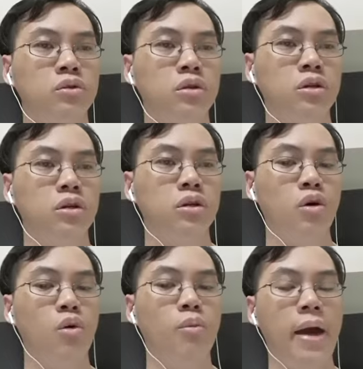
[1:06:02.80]
go
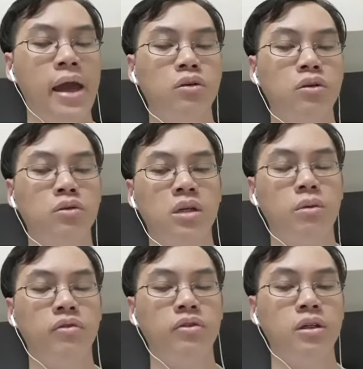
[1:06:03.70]
back to some of
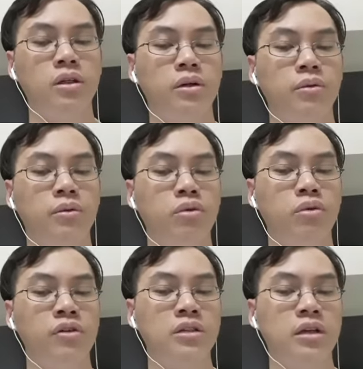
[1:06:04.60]
the
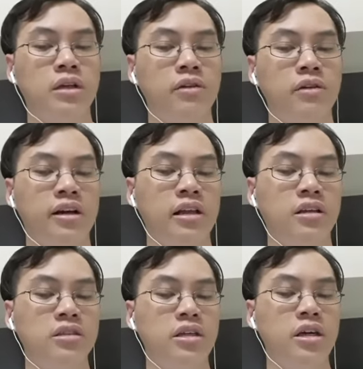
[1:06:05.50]
previous Anna
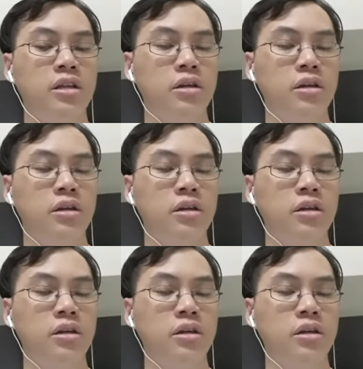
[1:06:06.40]
yet